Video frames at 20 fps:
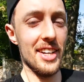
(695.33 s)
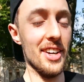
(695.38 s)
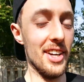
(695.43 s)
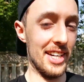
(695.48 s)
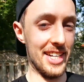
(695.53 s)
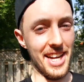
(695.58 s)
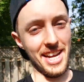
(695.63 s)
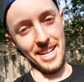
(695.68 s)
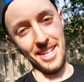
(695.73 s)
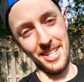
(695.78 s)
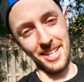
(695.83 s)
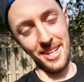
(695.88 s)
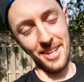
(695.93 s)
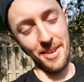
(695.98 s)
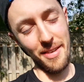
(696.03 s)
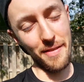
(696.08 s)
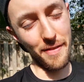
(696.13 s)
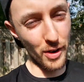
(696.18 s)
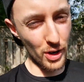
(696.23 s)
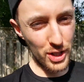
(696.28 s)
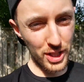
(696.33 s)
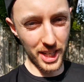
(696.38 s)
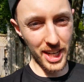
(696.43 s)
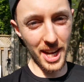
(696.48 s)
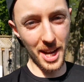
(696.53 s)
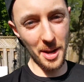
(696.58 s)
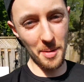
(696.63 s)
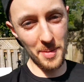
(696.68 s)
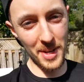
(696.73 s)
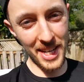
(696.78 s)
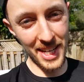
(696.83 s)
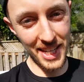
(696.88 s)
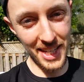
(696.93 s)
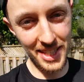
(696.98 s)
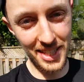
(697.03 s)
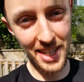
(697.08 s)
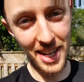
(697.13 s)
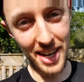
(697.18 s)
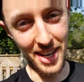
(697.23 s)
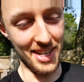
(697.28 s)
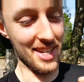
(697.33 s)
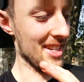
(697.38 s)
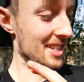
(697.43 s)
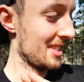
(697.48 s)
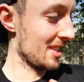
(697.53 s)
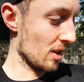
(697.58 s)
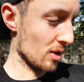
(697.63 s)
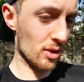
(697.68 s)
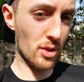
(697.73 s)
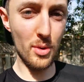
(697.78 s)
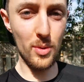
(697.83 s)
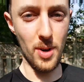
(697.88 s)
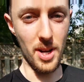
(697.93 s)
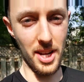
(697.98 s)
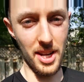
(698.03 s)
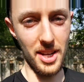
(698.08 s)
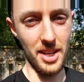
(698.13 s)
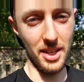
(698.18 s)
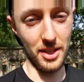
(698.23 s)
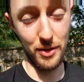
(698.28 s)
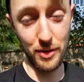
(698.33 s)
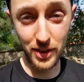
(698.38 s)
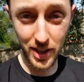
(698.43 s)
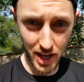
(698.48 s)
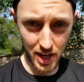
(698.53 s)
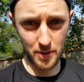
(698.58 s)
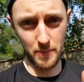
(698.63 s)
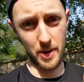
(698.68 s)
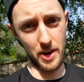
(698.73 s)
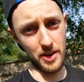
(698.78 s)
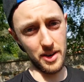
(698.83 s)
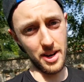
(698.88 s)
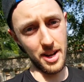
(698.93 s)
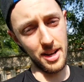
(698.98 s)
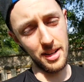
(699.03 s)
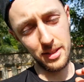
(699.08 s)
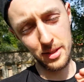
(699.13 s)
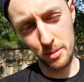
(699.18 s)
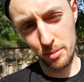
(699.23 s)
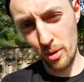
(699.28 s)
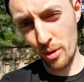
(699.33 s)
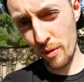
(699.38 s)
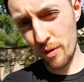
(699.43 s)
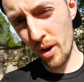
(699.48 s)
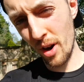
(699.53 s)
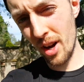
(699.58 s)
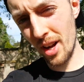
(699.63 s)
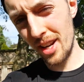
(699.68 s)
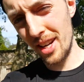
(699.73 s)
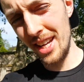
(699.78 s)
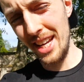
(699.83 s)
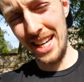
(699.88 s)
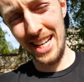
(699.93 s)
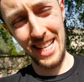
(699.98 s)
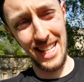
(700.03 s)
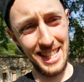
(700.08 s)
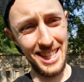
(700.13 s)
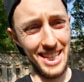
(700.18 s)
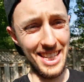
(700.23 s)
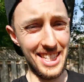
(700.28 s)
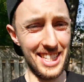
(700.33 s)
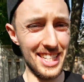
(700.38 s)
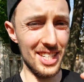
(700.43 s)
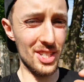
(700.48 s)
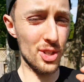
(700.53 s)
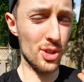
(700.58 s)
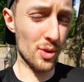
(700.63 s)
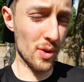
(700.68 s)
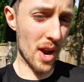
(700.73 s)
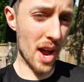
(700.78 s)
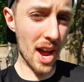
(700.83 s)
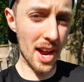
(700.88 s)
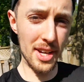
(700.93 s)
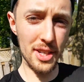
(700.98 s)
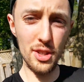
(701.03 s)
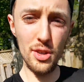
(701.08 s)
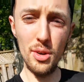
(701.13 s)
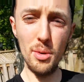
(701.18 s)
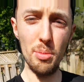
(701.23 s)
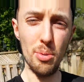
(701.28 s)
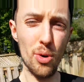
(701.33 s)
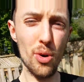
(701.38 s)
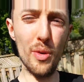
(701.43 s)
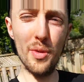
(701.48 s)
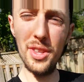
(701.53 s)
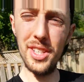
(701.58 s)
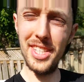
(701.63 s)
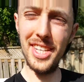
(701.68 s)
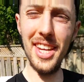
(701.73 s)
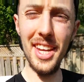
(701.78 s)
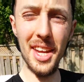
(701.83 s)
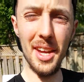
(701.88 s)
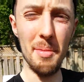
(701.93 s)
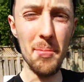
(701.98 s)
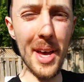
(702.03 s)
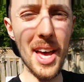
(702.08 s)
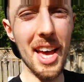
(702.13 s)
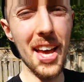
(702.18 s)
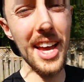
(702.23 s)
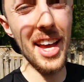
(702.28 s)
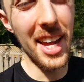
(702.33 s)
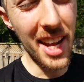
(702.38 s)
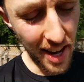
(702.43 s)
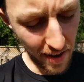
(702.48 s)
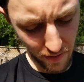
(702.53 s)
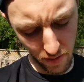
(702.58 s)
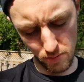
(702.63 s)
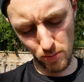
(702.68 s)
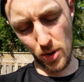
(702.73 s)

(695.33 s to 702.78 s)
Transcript: All right, guys. First game is done. It's out of the way. Let's forget about it now. Let's move on. Let's try to improve the team even